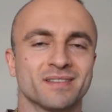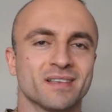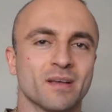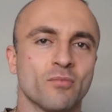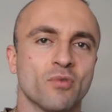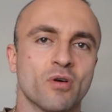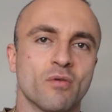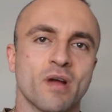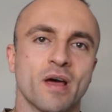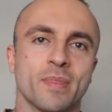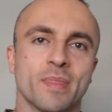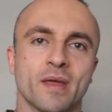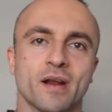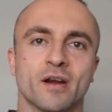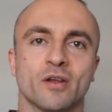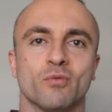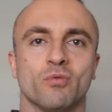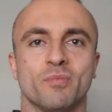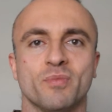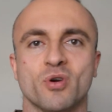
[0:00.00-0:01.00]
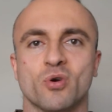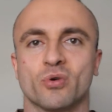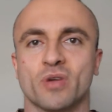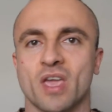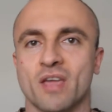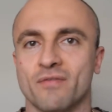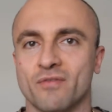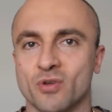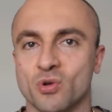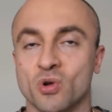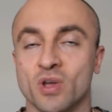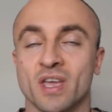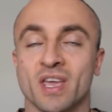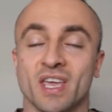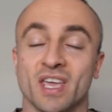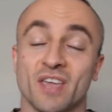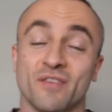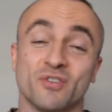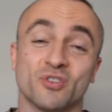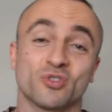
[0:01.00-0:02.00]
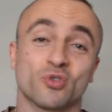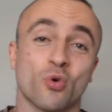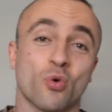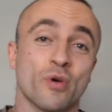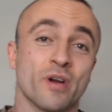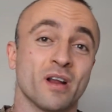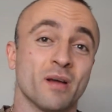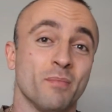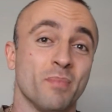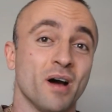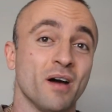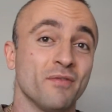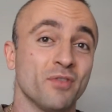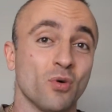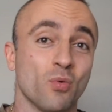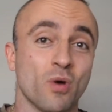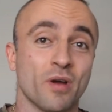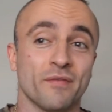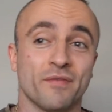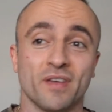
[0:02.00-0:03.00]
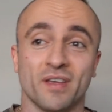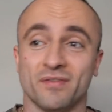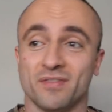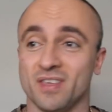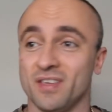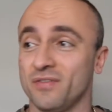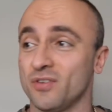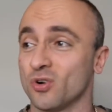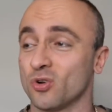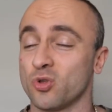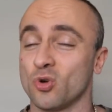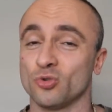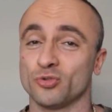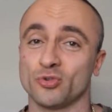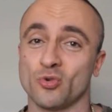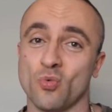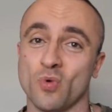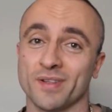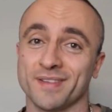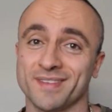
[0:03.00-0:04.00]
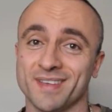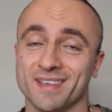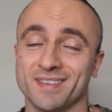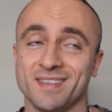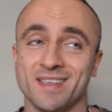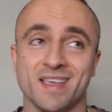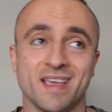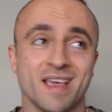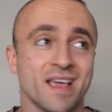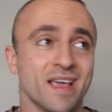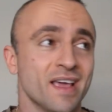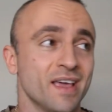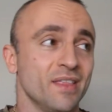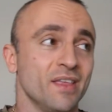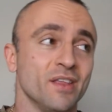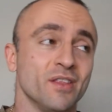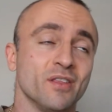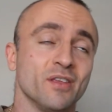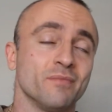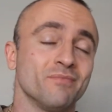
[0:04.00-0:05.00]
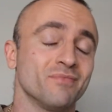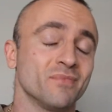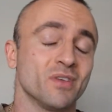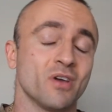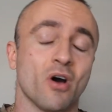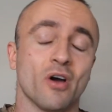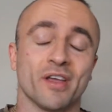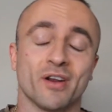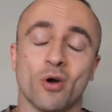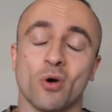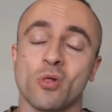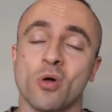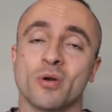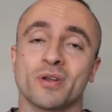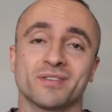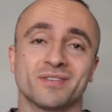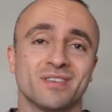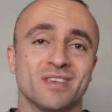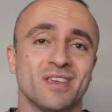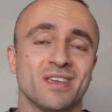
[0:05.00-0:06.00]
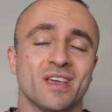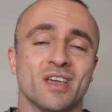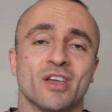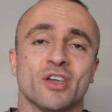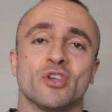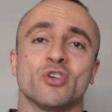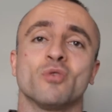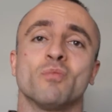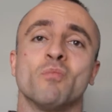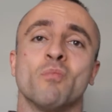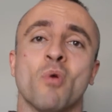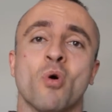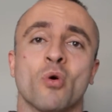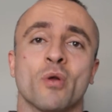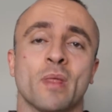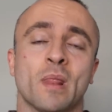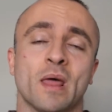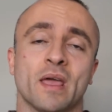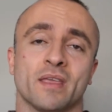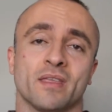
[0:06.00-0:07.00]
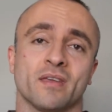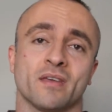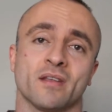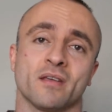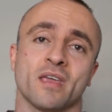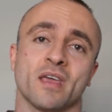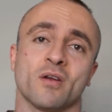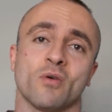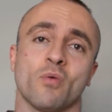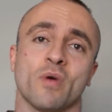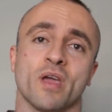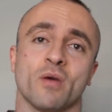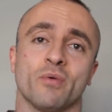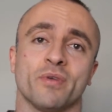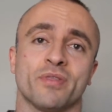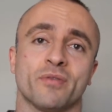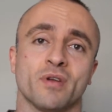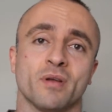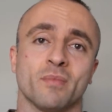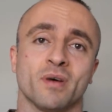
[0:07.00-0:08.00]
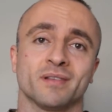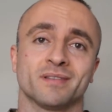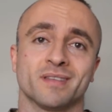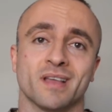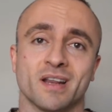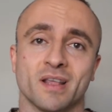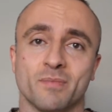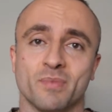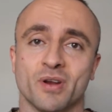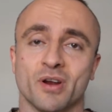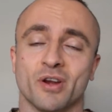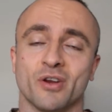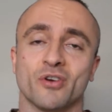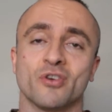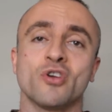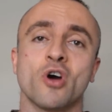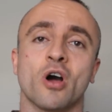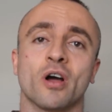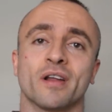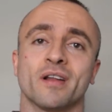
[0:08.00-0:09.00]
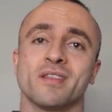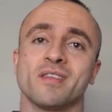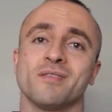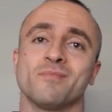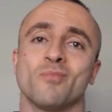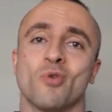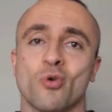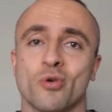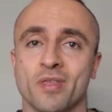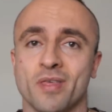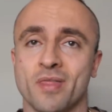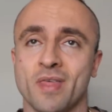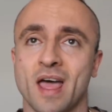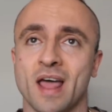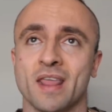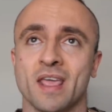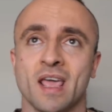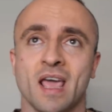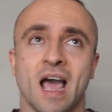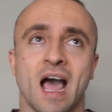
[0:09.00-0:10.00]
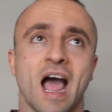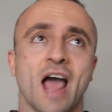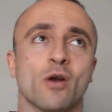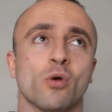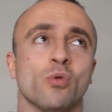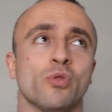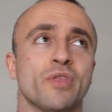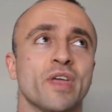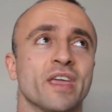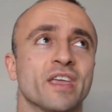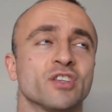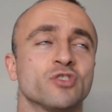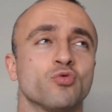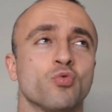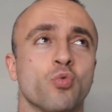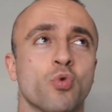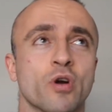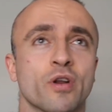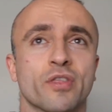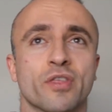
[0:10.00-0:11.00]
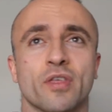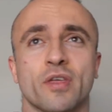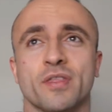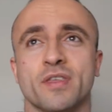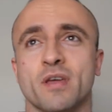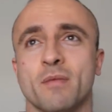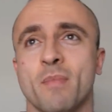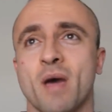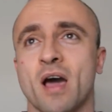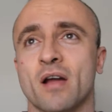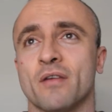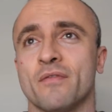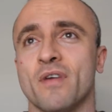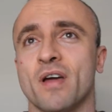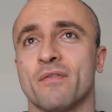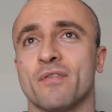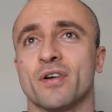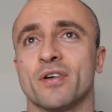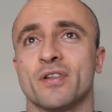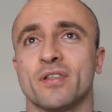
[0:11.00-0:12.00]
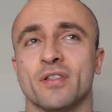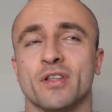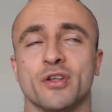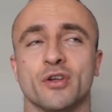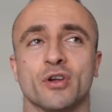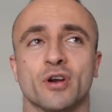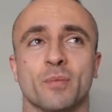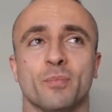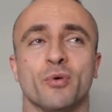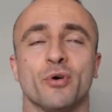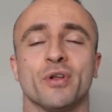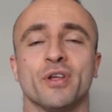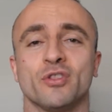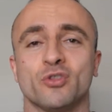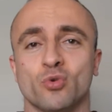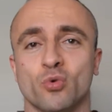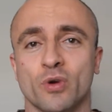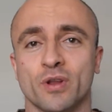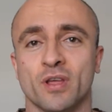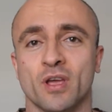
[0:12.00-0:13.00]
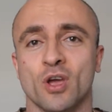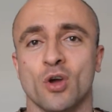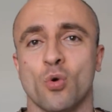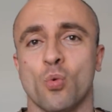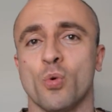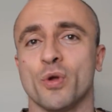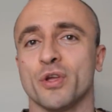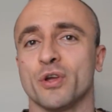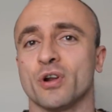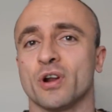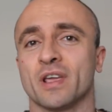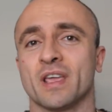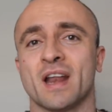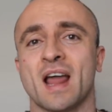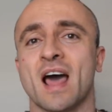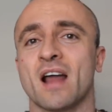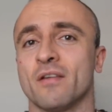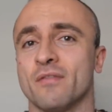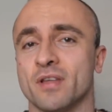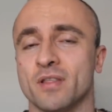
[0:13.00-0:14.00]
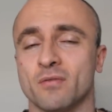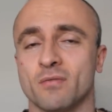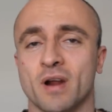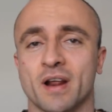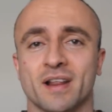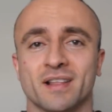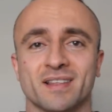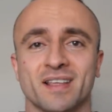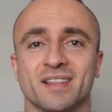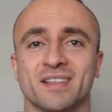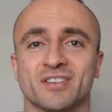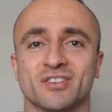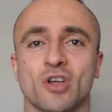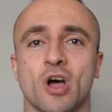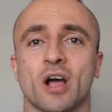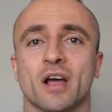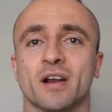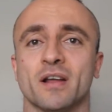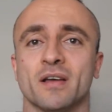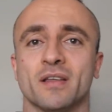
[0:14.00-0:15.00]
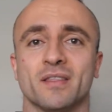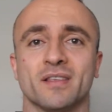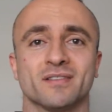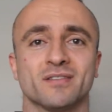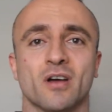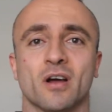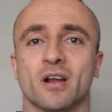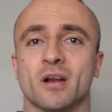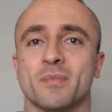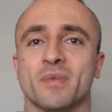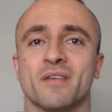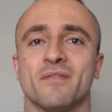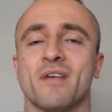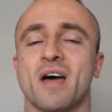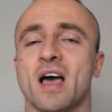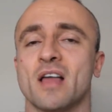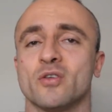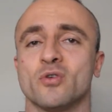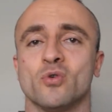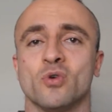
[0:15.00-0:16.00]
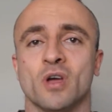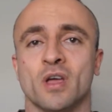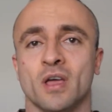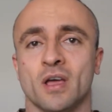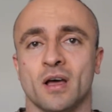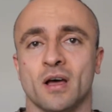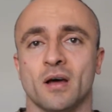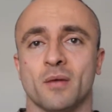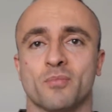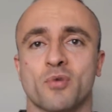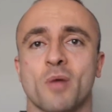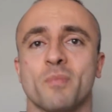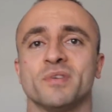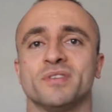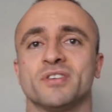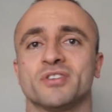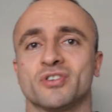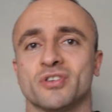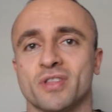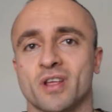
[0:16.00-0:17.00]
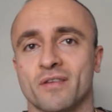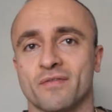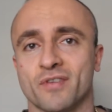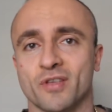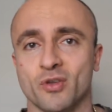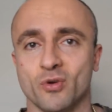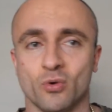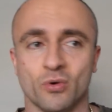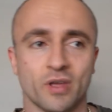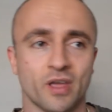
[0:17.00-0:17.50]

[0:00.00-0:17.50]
Somewhere around there, it would be okay for you. If you're scoring above the 150, if you're close to 160, then in all honesty, you're more than likely going to get away with 3 month study period. You're not going to need more than that. I don't think it's worth the amount of effort that you're going to put into it, what you're going to get out of it, right? It is not going to, there's not going to be a value, a proposition there for you.